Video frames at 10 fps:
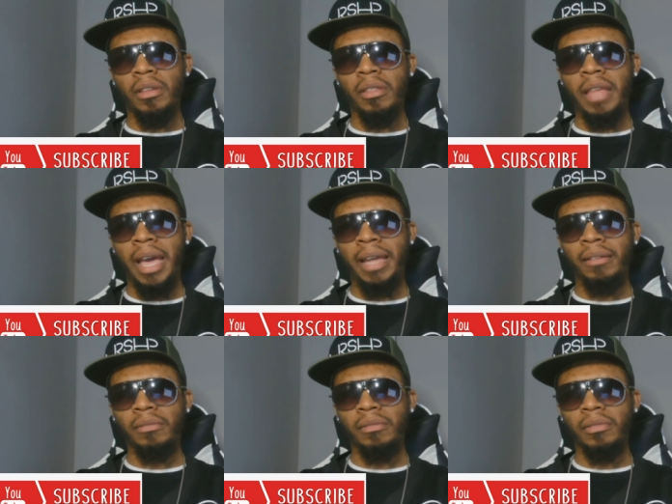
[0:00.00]
that
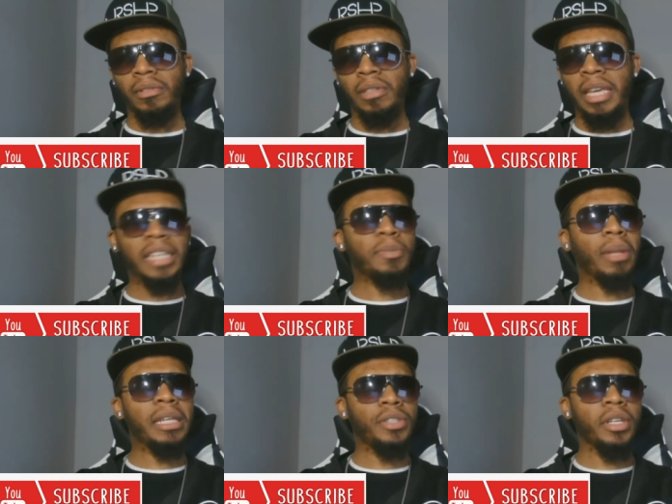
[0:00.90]
he has
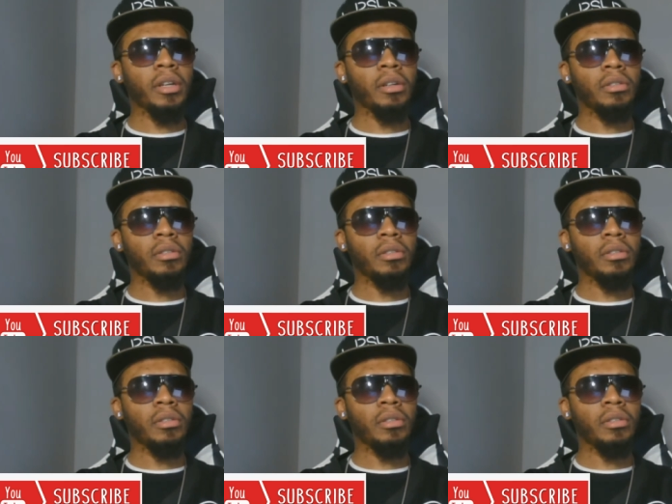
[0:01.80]
placed here